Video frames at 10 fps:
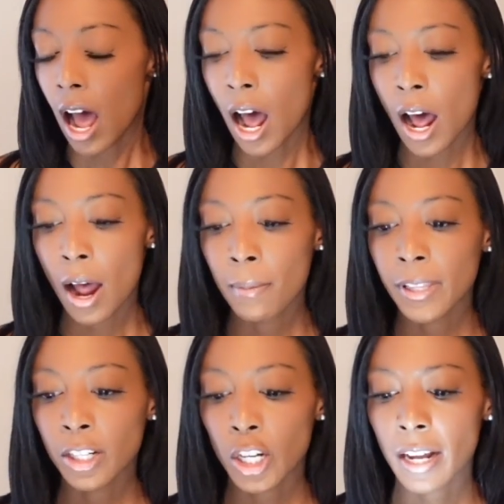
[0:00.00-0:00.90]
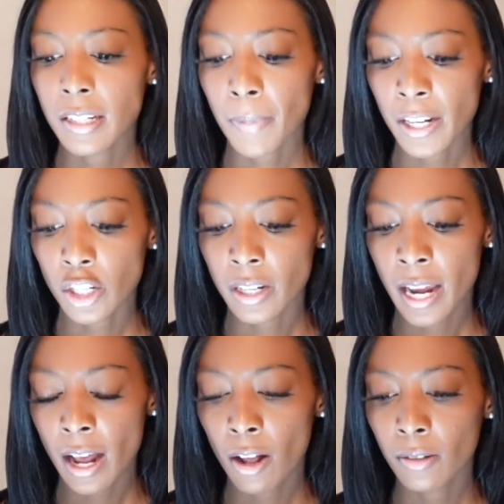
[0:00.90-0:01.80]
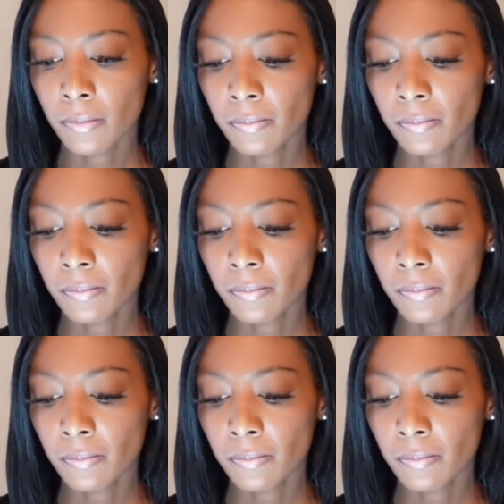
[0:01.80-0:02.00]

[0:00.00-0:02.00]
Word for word: um, the Chance by Chanel.